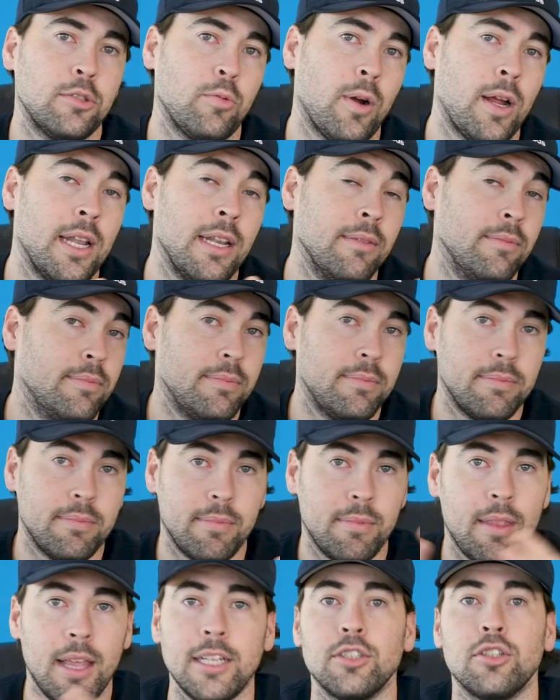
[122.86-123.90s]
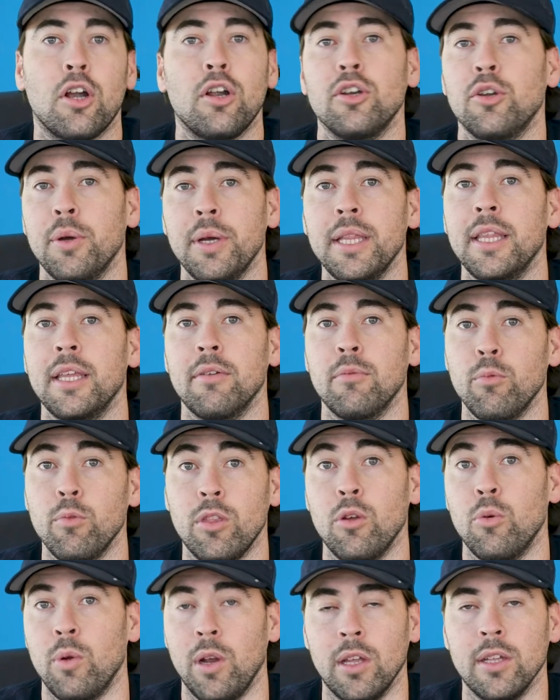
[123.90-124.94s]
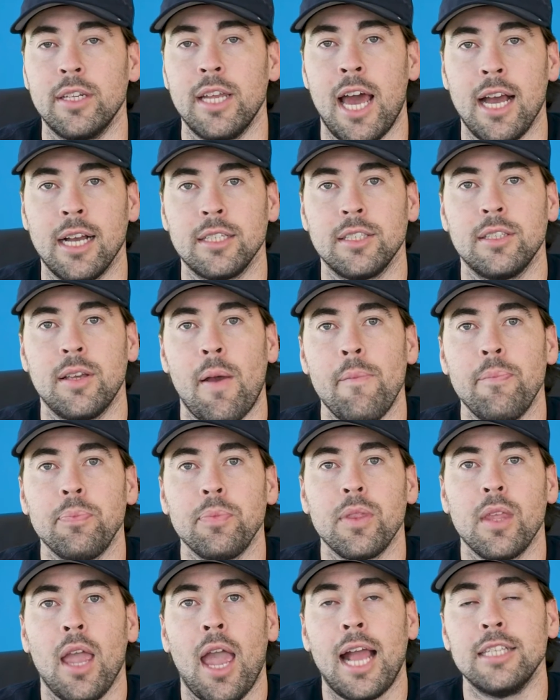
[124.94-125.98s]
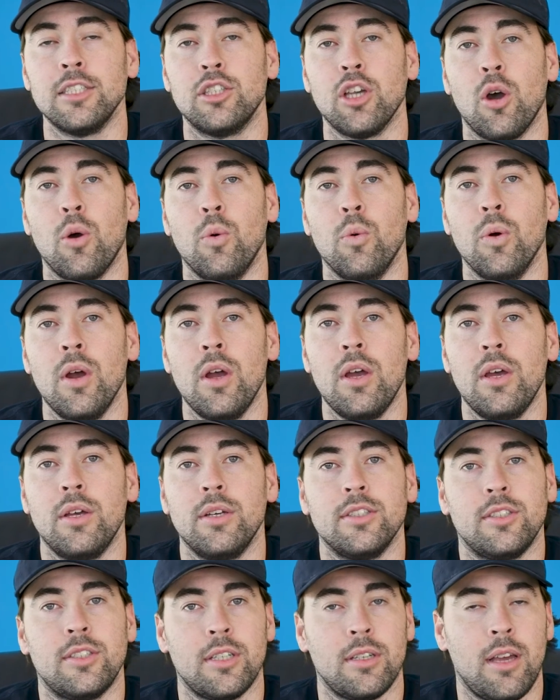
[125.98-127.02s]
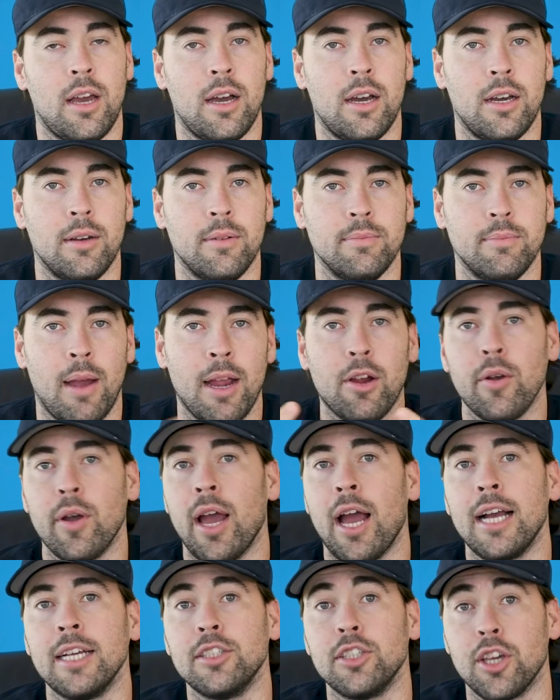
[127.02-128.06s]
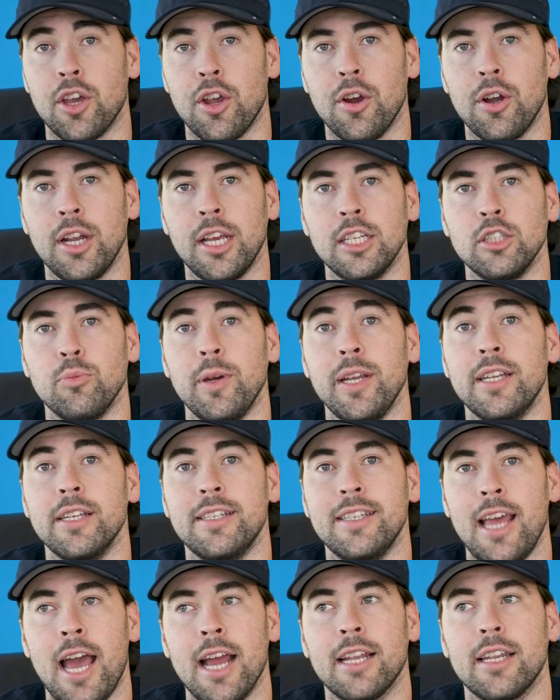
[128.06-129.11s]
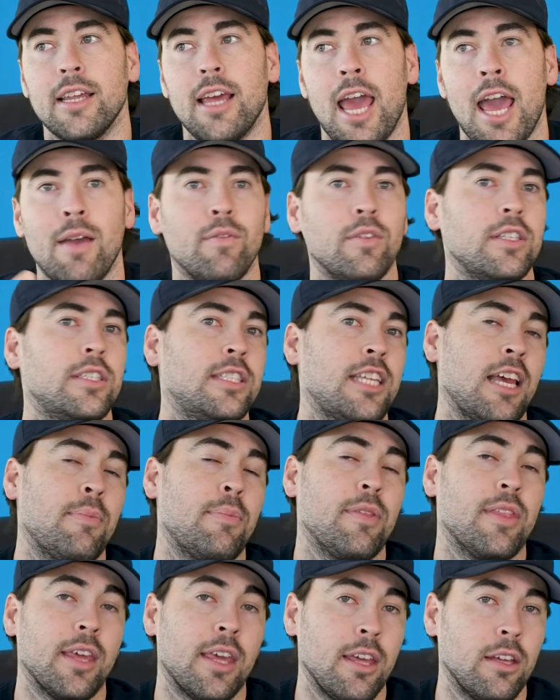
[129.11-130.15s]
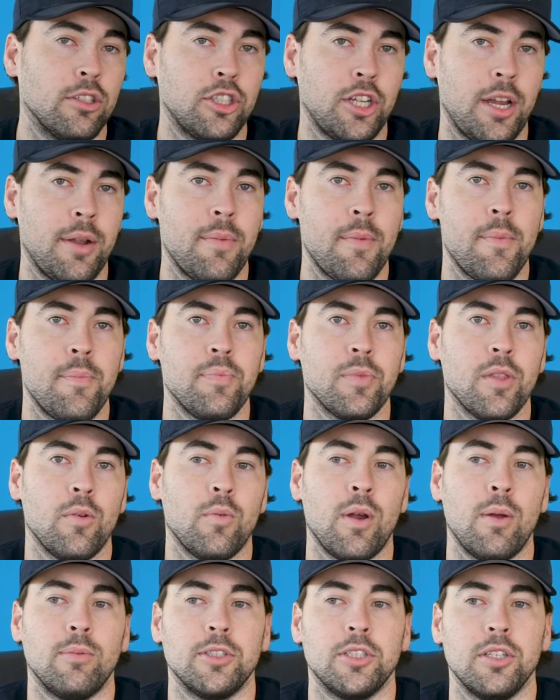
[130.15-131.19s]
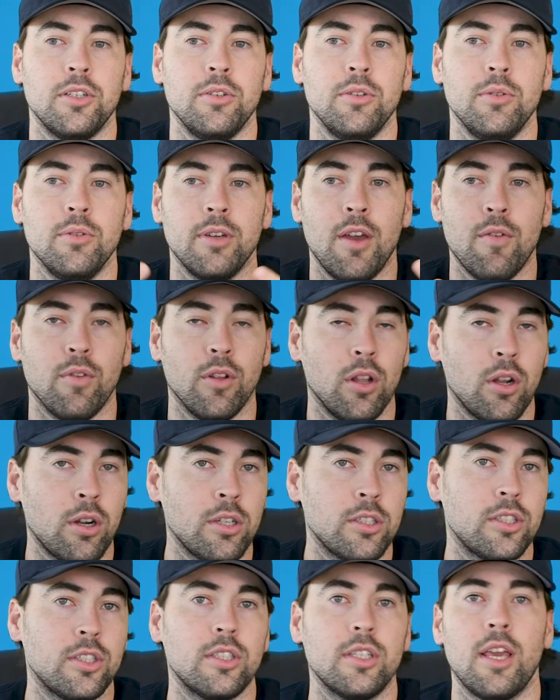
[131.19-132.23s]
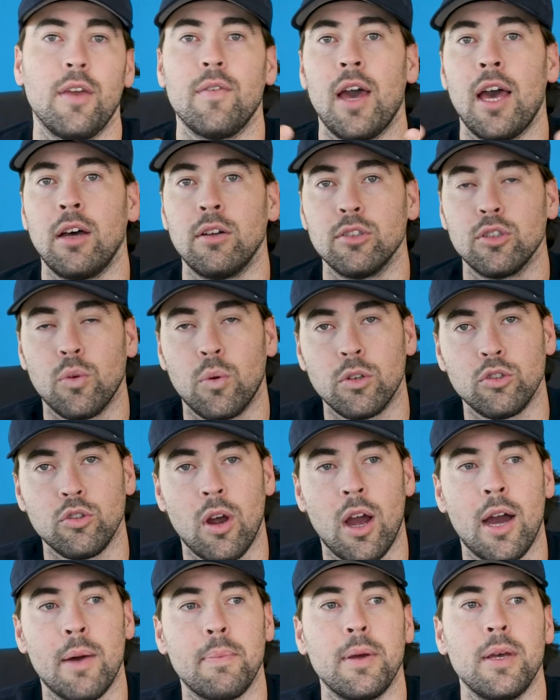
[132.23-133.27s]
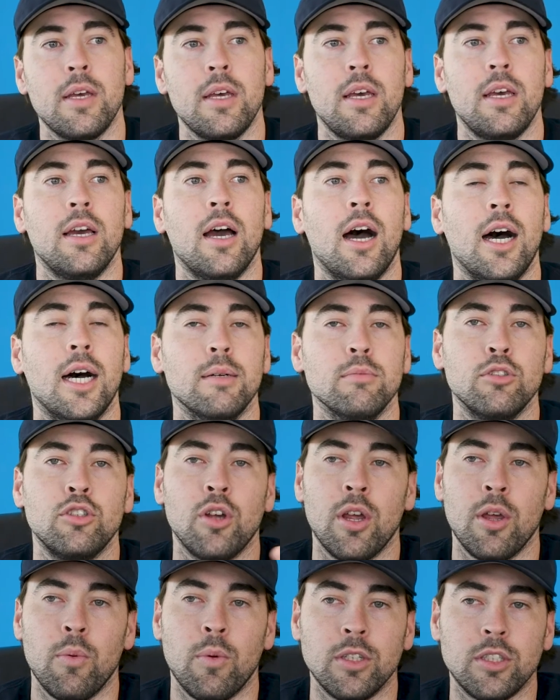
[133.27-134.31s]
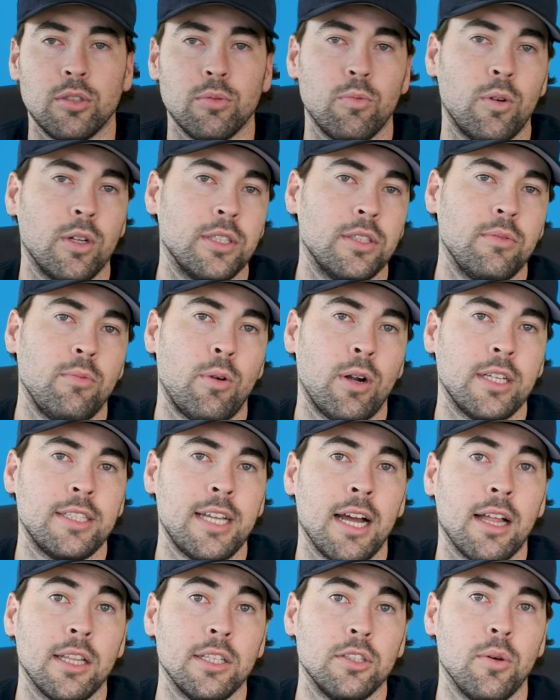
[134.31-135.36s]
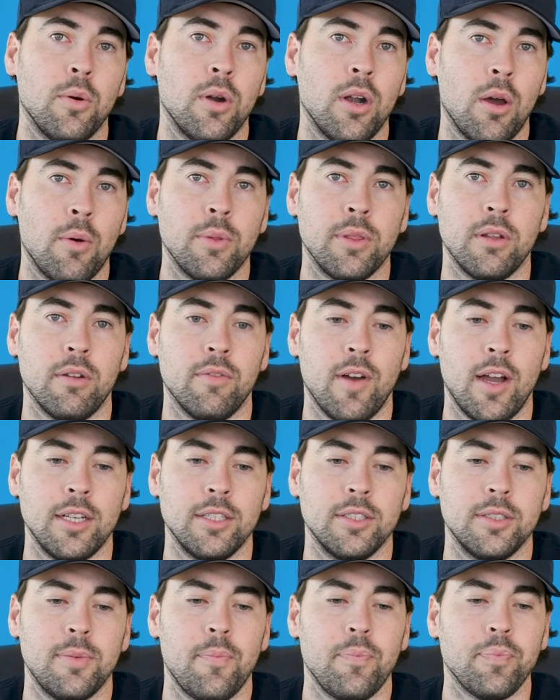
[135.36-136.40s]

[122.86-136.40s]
when they start doing the real attacks. And so MicroAI Security is we detect every step at the kill chain. We're able to give alerts, give a health score drop, show you what exactly is going on with the device.